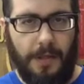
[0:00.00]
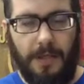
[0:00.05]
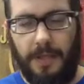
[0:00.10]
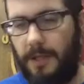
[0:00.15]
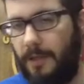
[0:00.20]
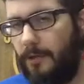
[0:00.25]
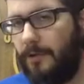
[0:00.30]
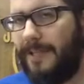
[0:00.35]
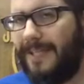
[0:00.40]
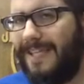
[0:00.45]

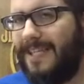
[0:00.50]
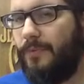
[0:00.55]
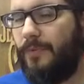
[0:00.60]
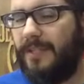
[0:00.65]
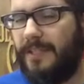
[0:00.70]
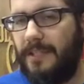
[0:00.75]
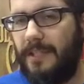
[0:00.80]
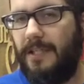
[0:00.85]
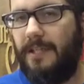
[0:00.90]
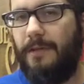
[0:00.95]
Here again, we
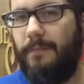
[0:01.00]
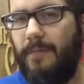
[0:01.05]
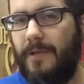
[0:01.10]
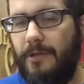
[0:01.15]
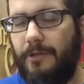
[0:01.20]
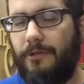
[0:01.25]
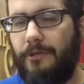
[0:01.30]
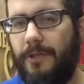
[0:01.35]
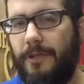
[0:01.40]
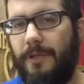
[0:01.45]
see the
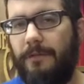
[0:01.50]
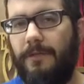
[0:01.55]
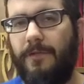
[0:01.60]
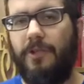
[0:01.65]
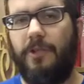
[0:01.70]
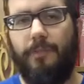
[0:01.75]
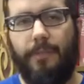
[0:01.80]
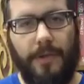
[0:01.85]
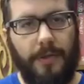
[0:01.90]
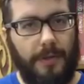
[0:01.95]
ministry of the
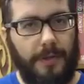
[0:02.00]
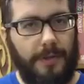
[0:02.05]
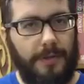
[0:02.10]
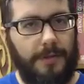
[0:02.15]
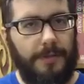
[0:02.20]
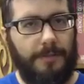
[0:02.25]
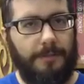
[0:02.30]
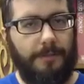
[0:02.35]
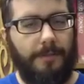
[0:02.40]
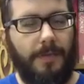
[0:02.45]

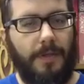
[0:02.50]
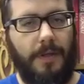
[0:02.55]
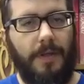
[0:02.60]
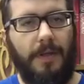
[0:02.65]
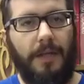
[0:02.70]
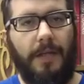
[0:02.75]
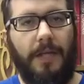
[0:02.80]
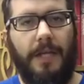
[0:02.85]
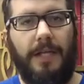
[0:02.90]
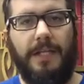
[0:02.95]
Spirit.
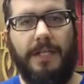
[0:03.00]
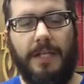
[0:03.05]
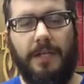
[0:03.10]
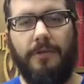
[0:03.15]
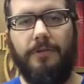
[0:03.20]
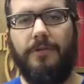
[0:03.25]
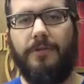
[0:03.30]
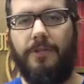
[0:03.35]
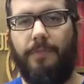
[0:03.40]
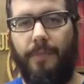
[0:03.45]
And
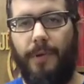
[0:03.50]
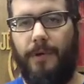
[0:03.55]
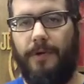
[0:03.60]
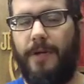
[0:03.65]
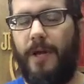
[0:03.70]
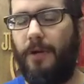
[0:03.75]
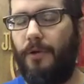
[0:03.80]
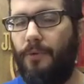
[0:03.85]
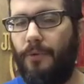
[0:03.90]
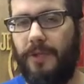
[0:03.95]
here, the Spirit
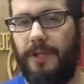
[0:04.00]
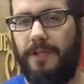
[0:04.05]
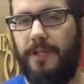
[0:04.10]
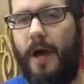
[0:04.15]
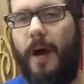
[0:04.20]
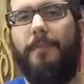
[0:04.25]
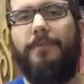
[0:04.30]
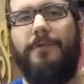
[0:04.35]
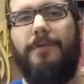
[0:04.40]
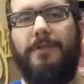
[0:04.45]
not only adopts